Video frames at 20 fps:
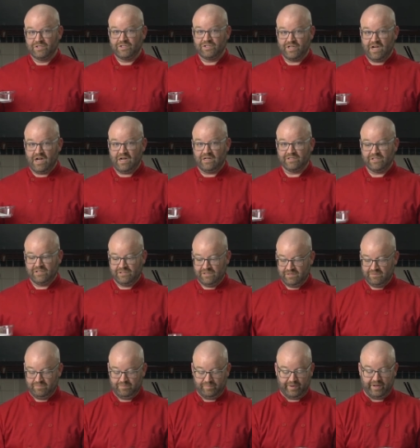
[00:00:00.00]
salt.
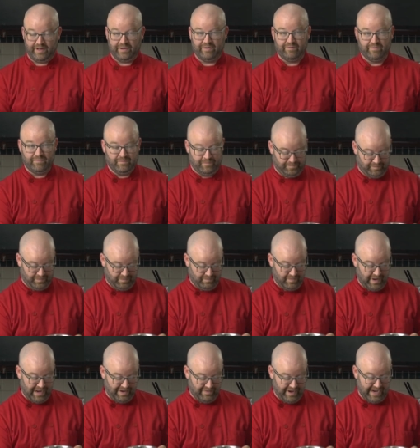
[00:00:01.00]
But
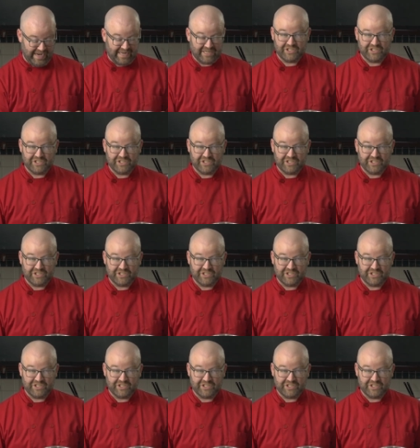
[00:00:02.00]
my ranch